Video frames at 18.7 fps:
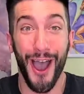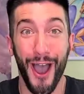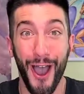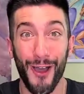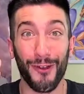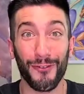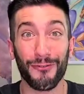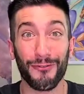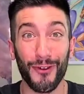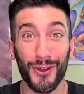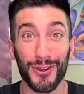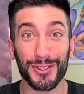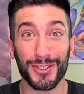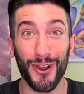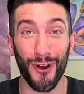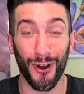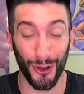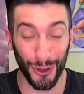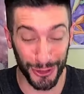Our
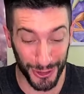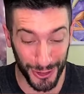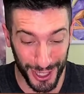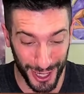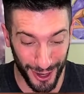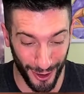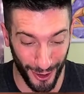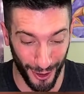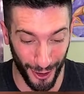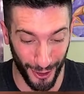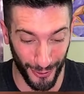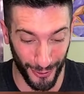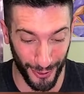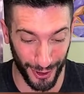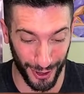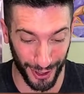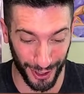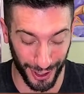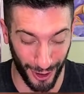first alternate
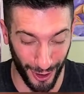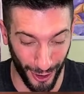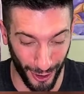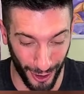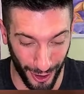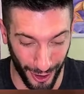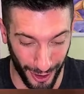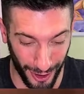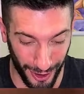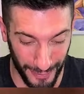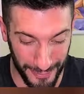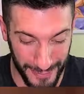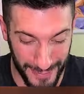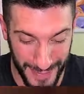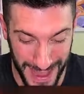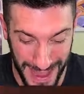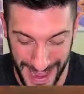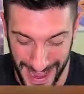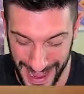artwork. Oh
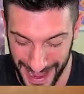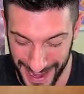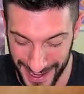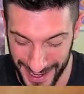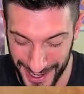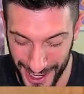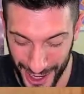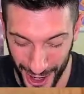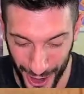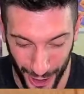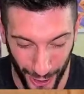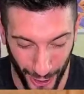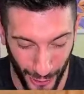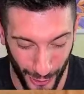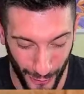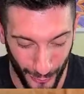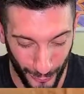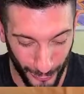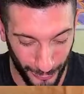man,
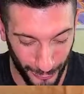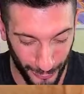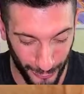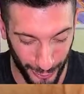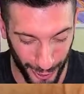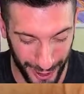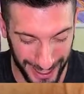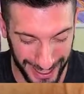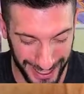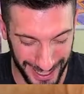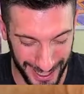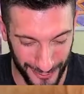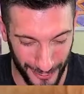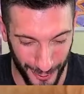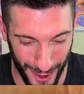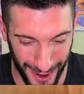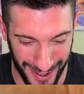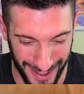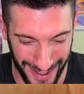no
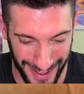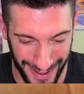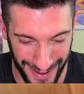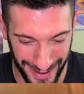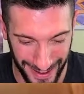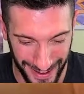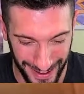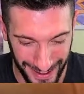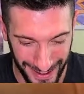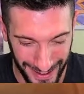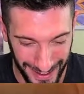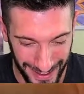freaking way.